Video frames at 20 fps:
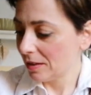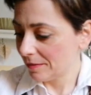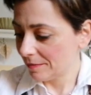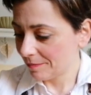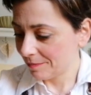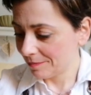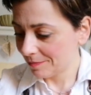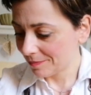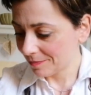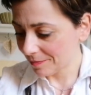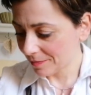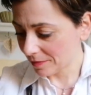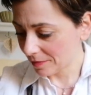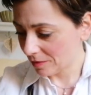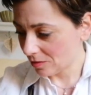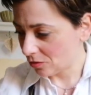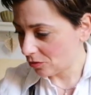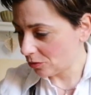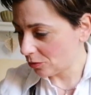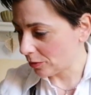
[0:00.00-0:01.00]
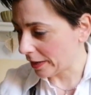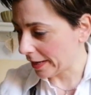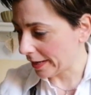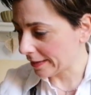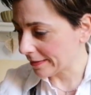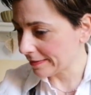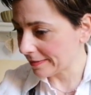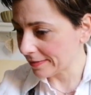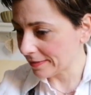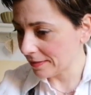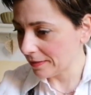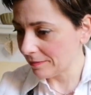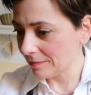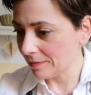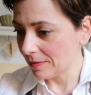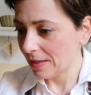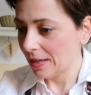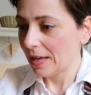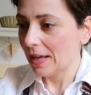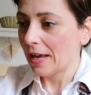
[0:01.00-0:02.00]
2 eggs.
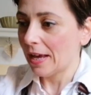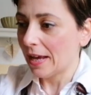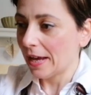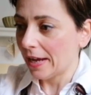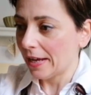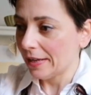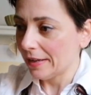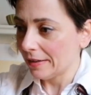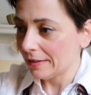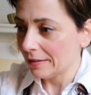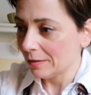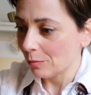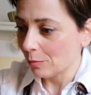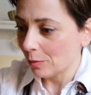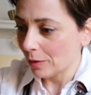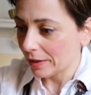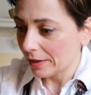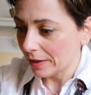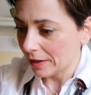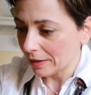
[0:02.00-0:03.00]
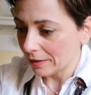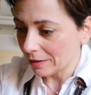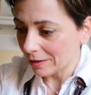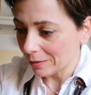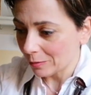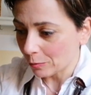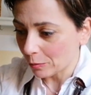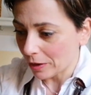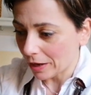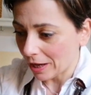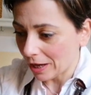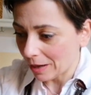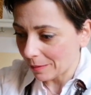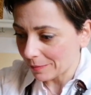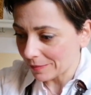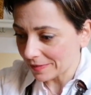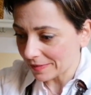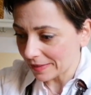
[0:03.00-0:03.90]
I need 100 grams